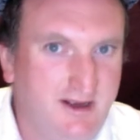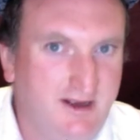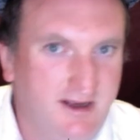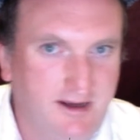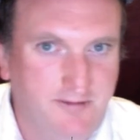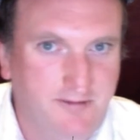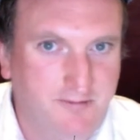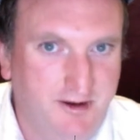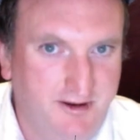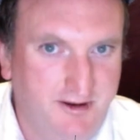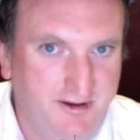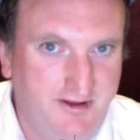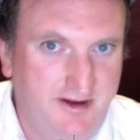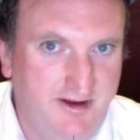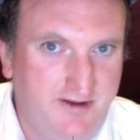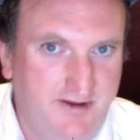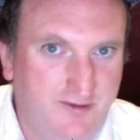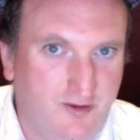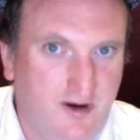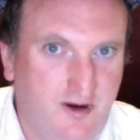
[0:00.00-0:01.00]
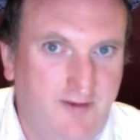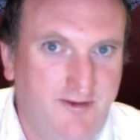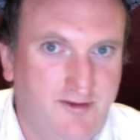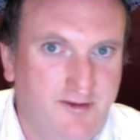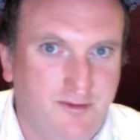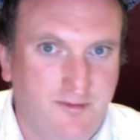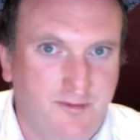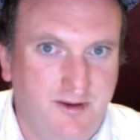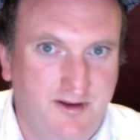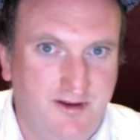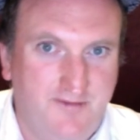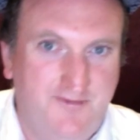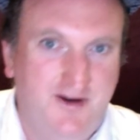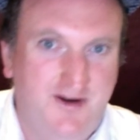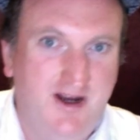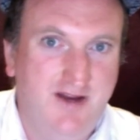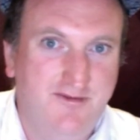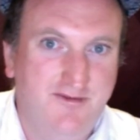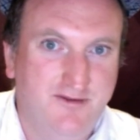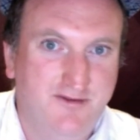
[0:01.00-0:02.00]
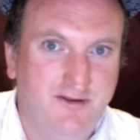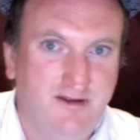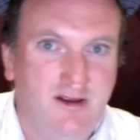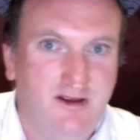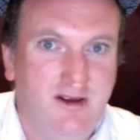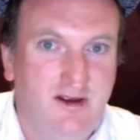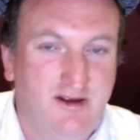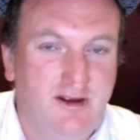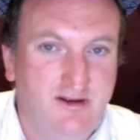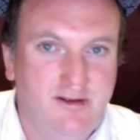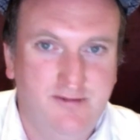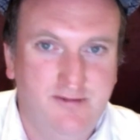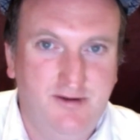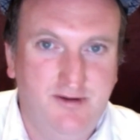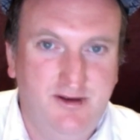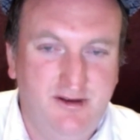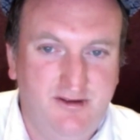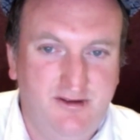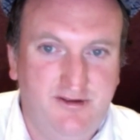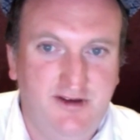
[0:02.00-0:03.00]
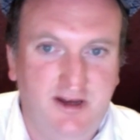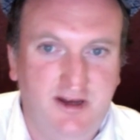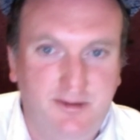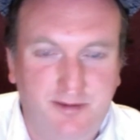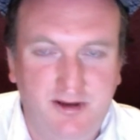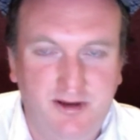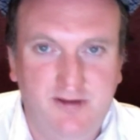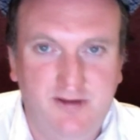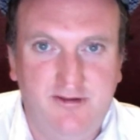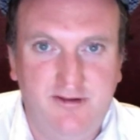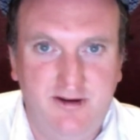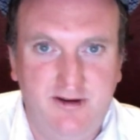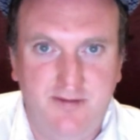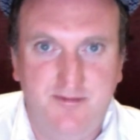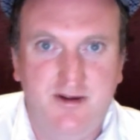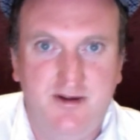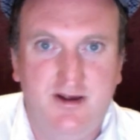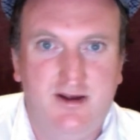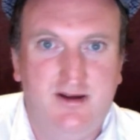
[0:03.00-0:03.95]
and one of their drivers will be the favourite to win the championship.